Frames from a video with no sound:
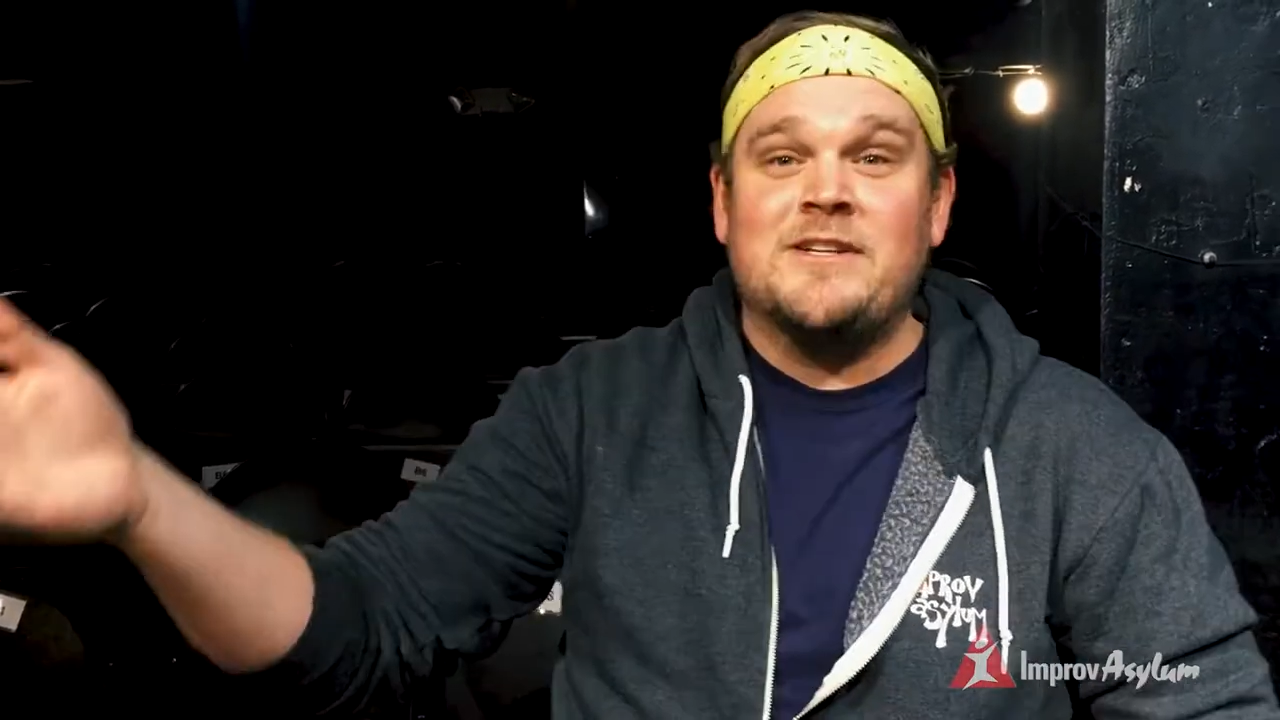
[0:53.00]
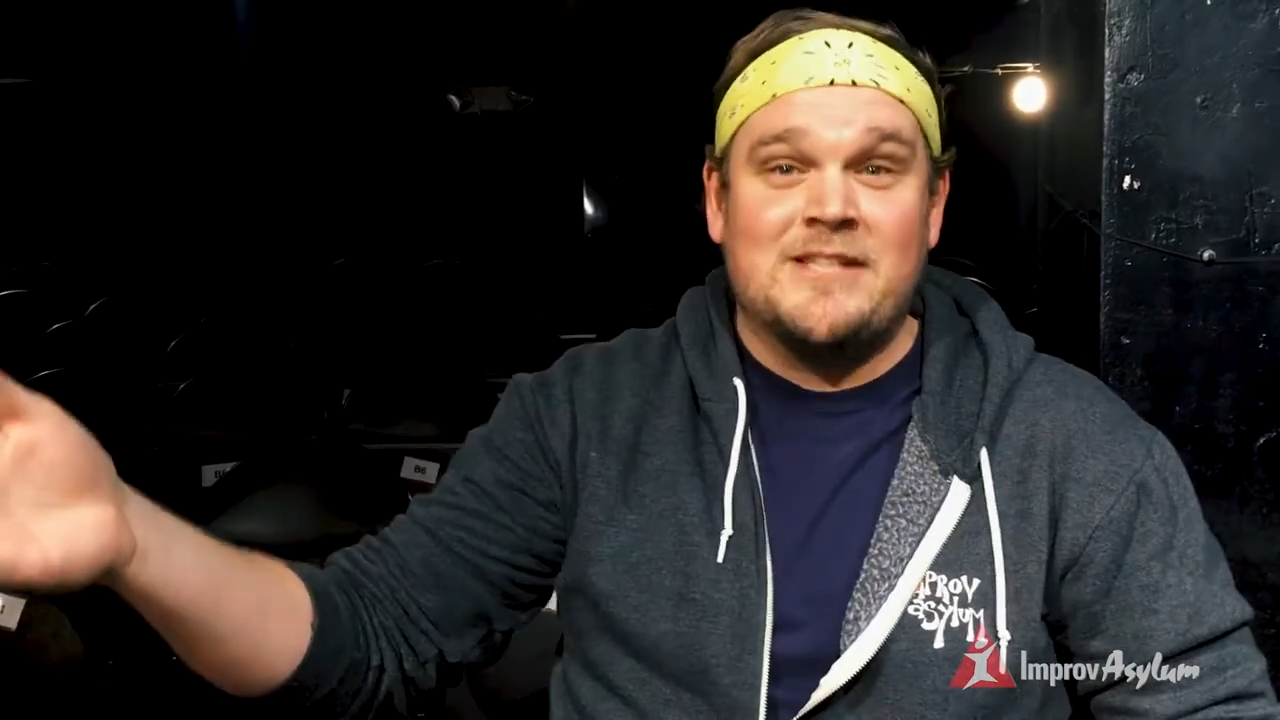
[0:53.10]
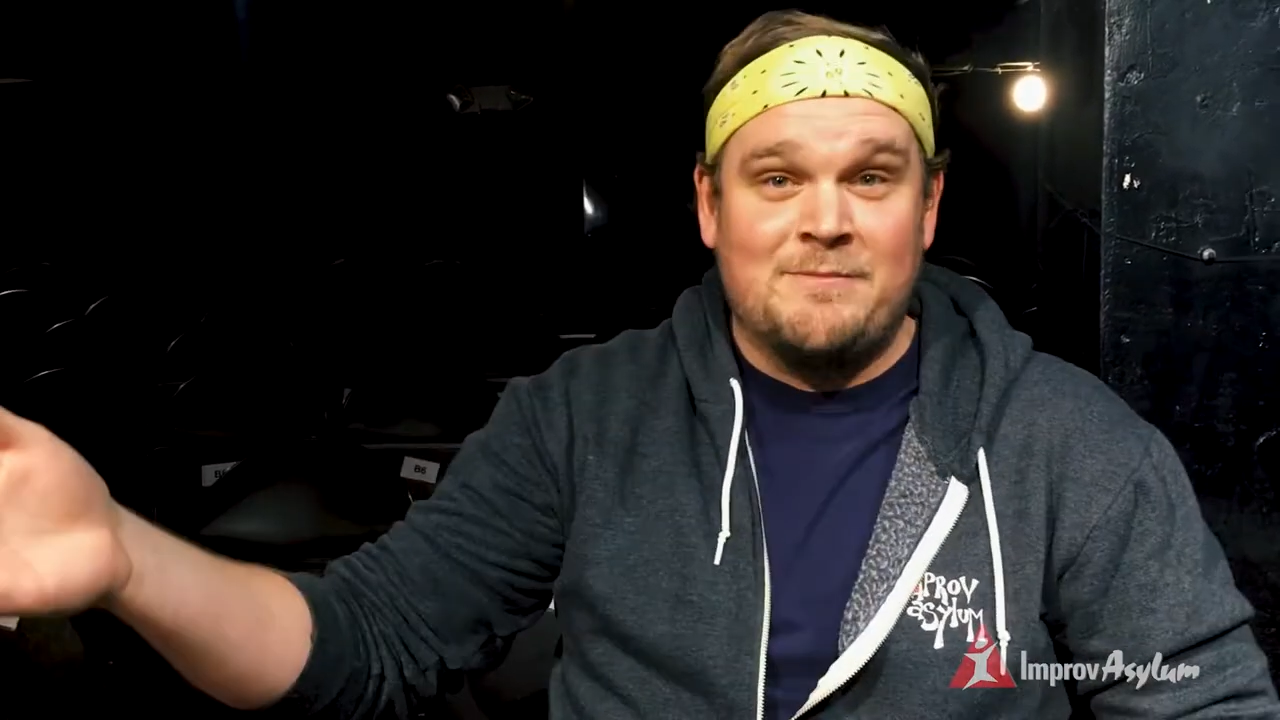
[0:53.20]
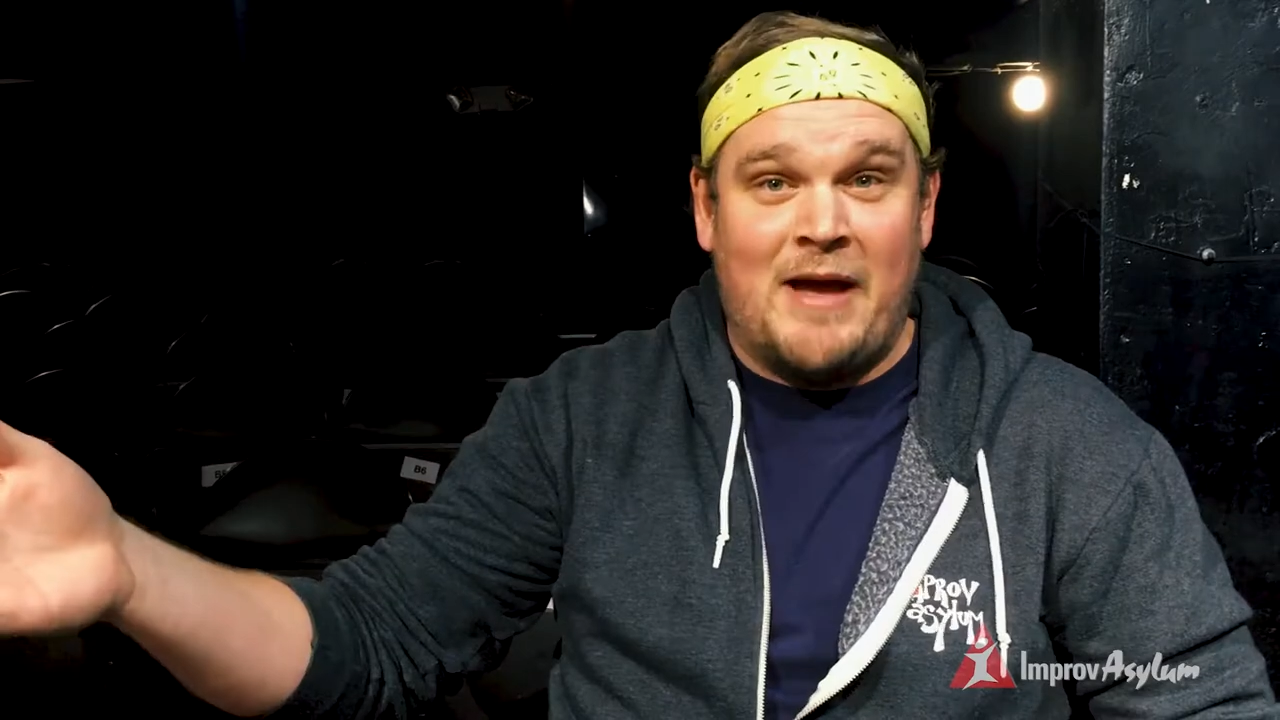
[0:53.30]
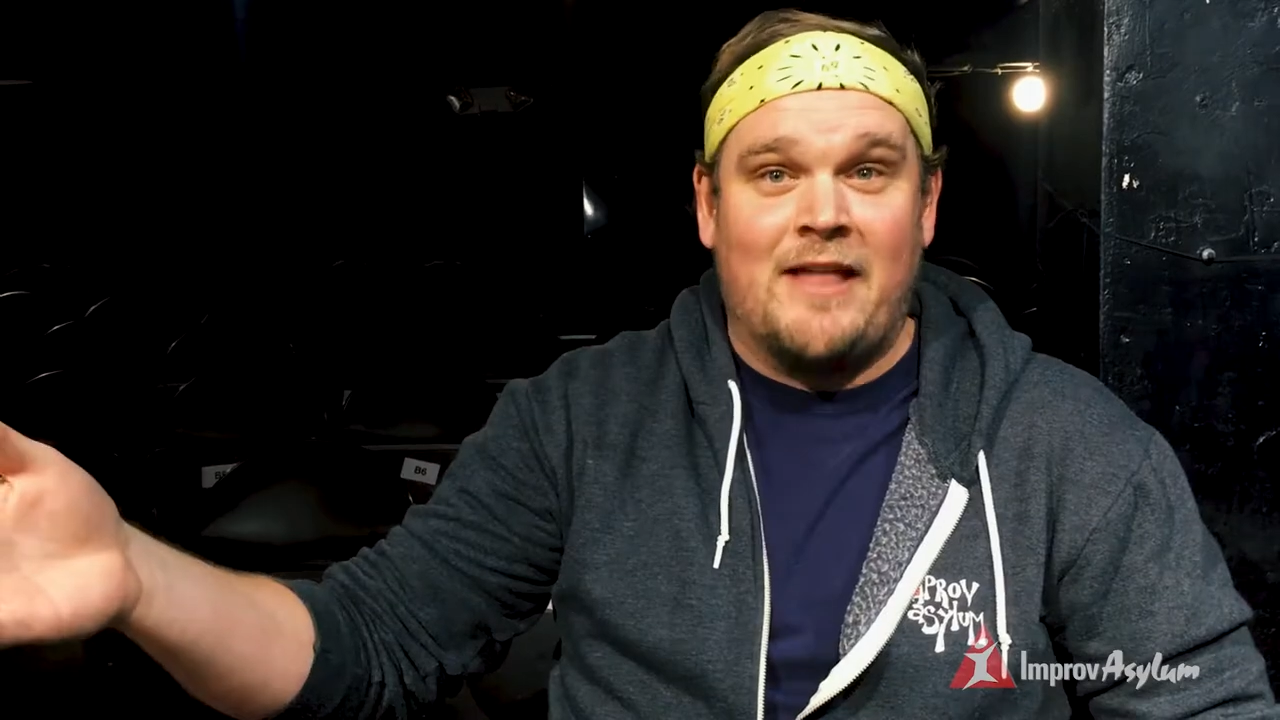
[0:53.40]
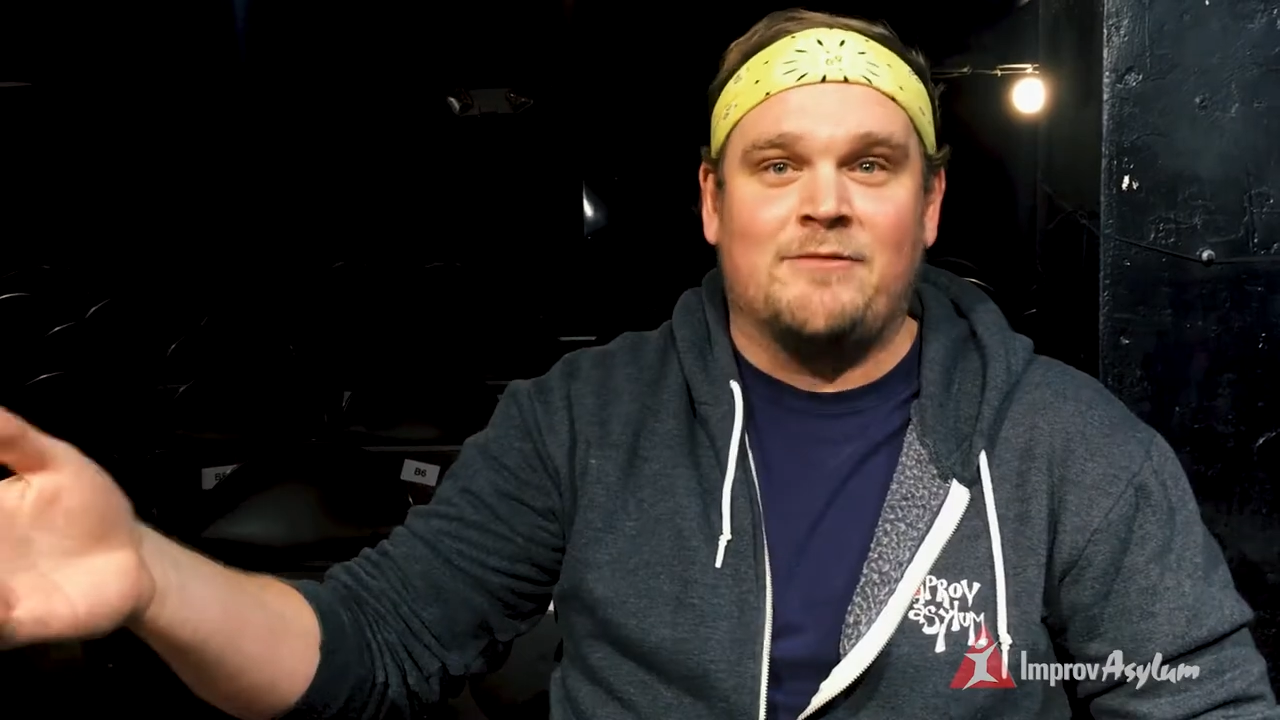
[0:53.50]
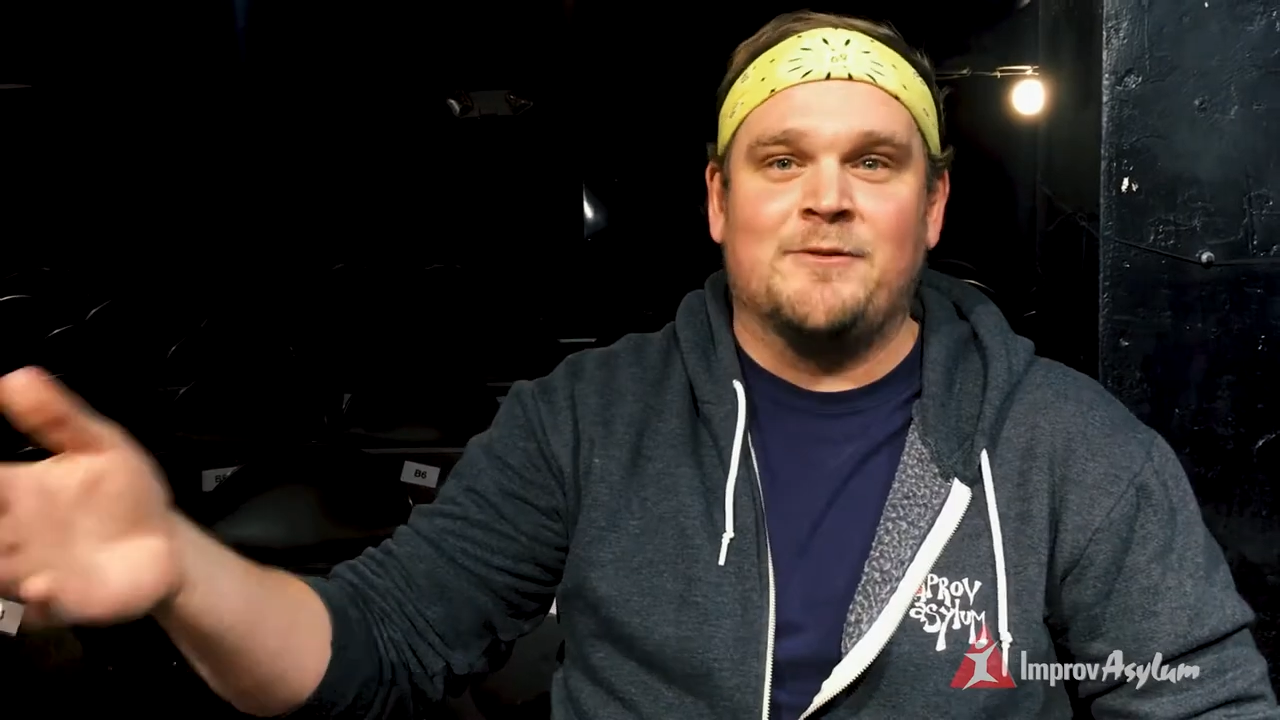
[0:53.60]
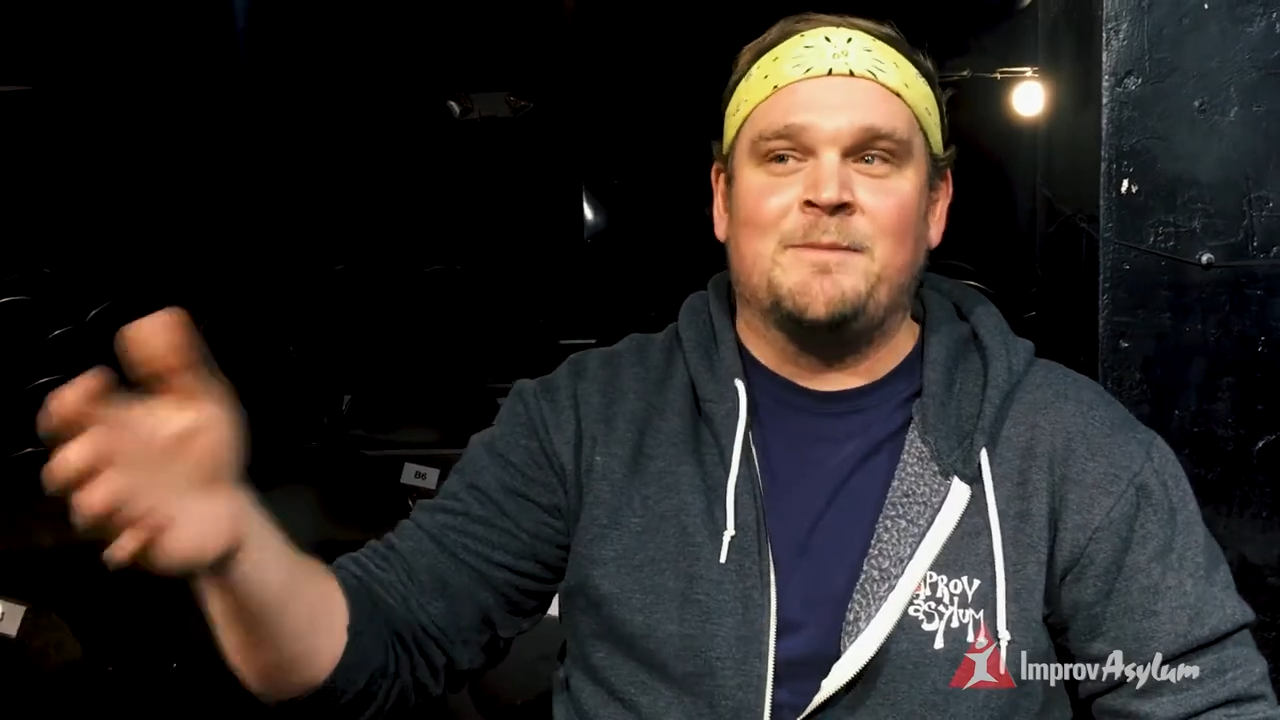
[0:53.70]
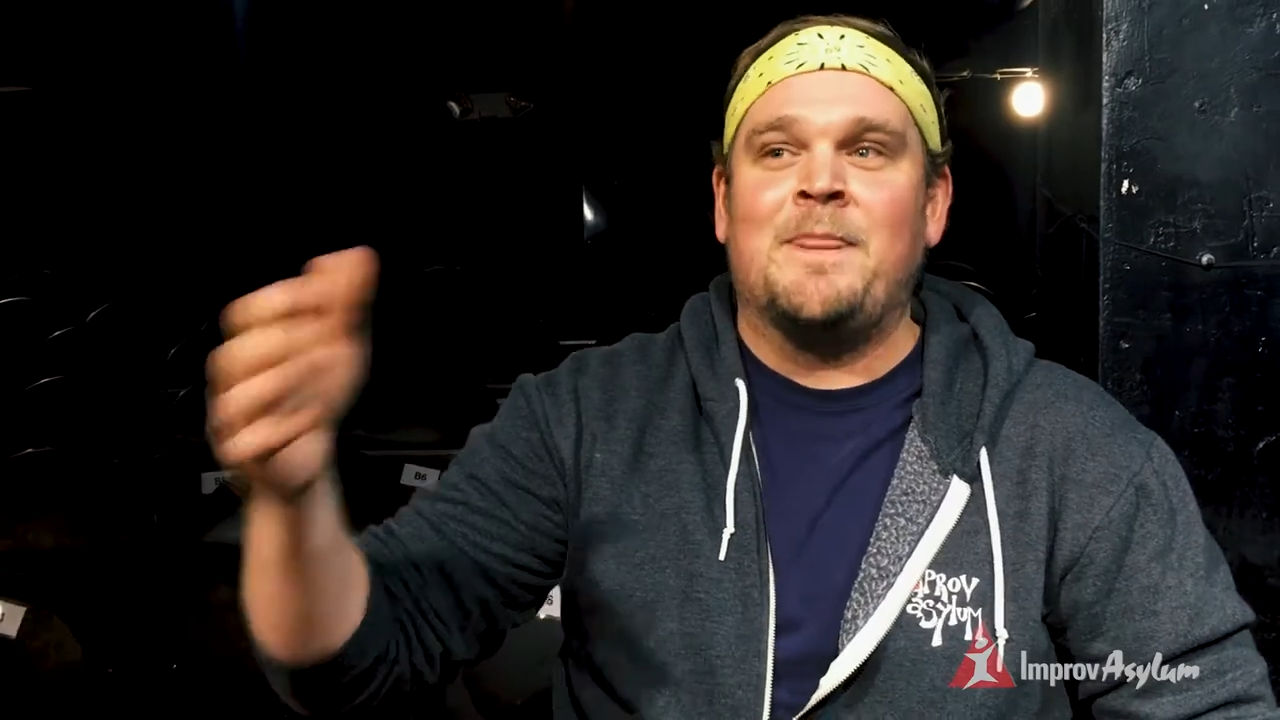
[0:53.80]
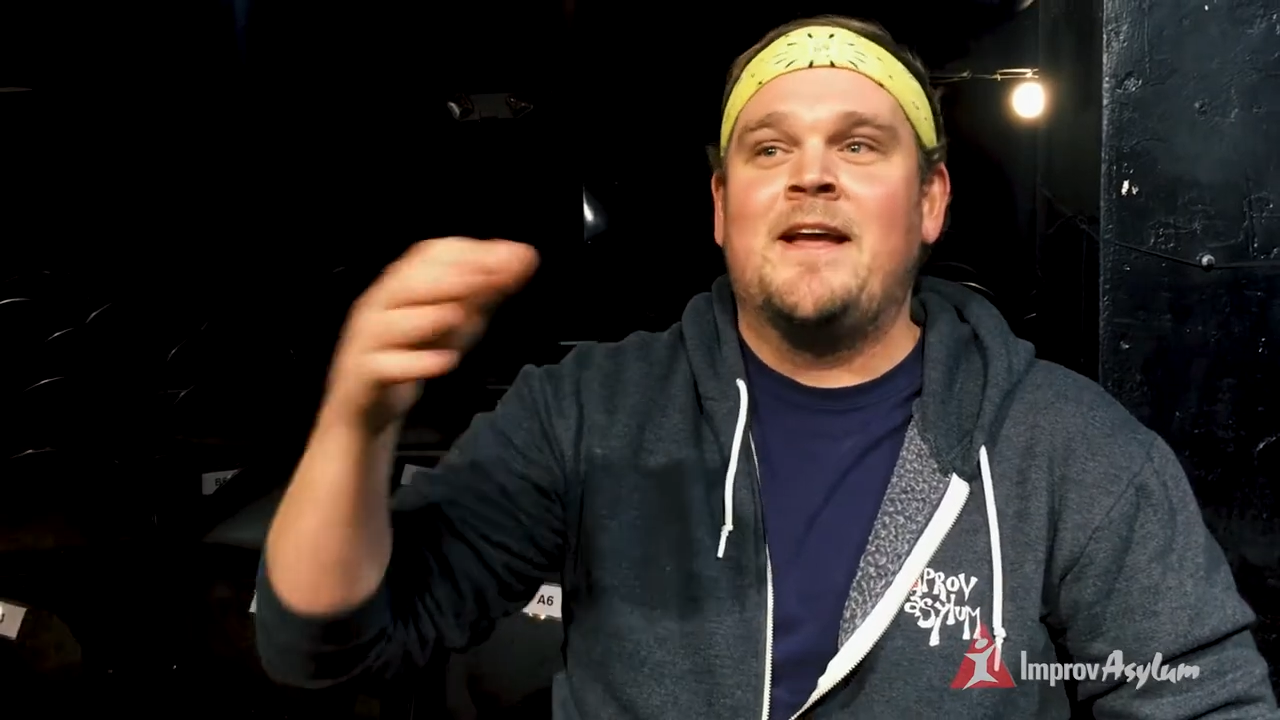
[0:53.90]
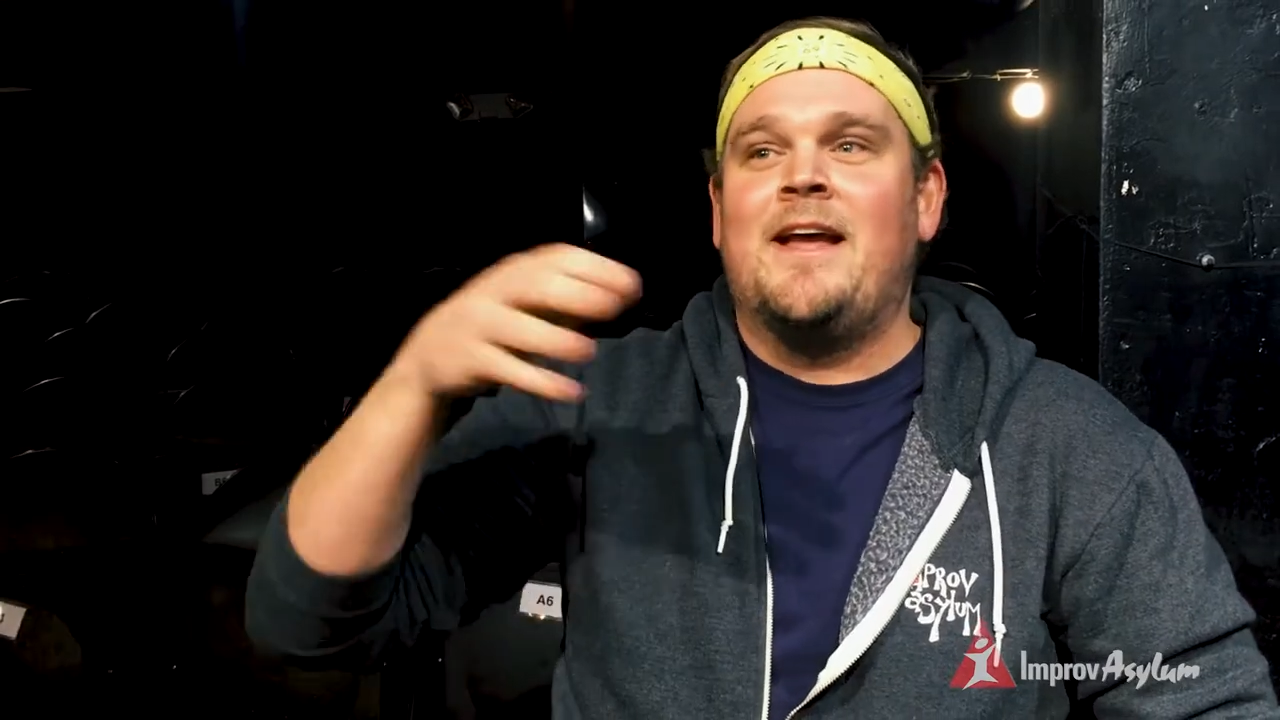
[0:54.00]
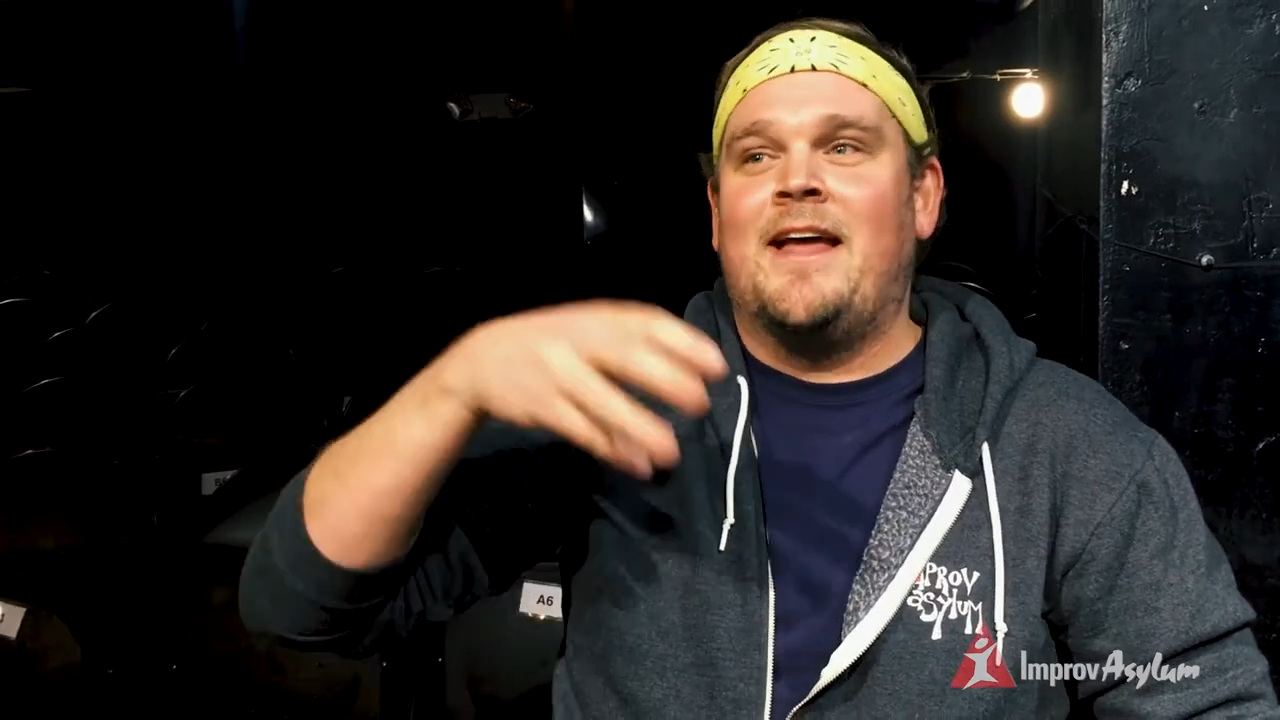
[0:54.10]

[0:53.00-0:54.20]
went to the bathroom